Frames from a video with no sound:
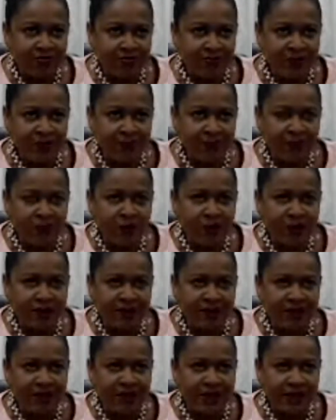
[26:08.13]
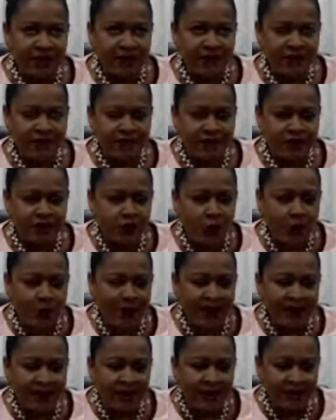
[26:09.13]
people who are dealing with so
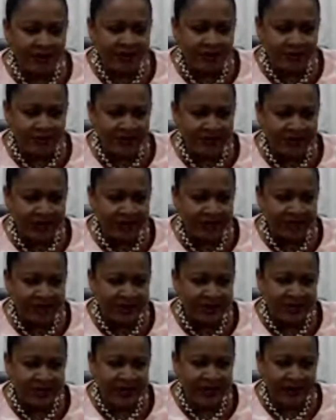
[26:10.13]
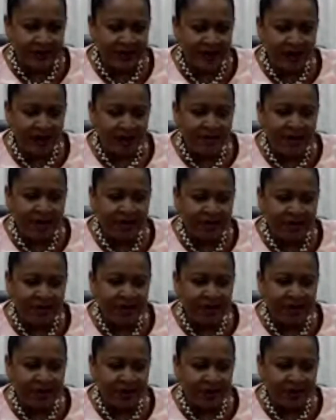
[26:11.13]
many customers at the same time must
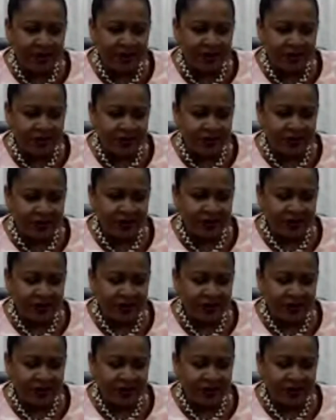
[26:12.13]
be under pressure.